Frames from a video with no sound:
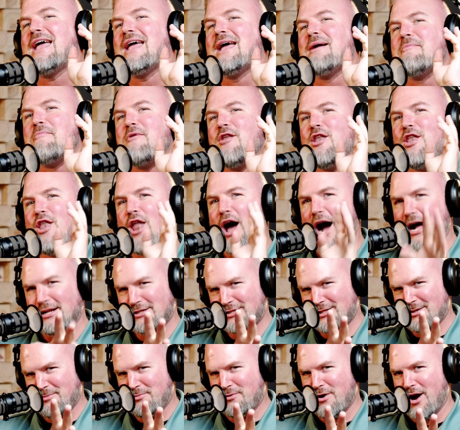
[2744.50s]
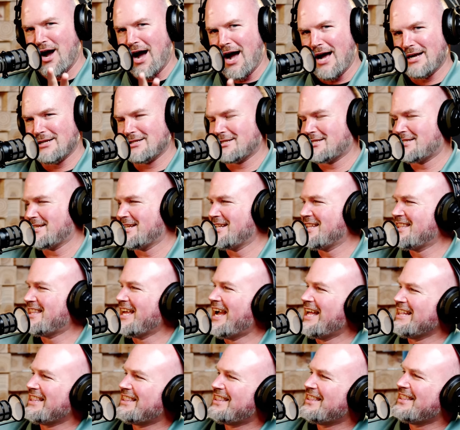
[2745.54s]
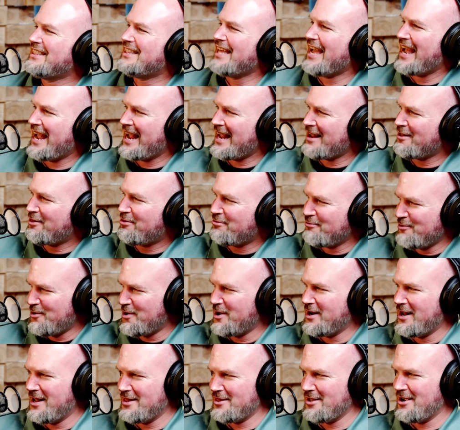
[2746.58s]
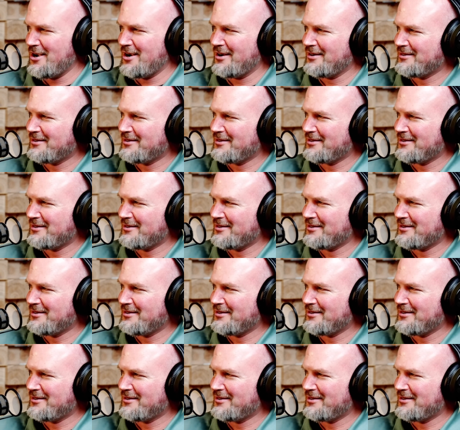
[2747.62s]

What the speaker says: am not surprised that they threw it in there.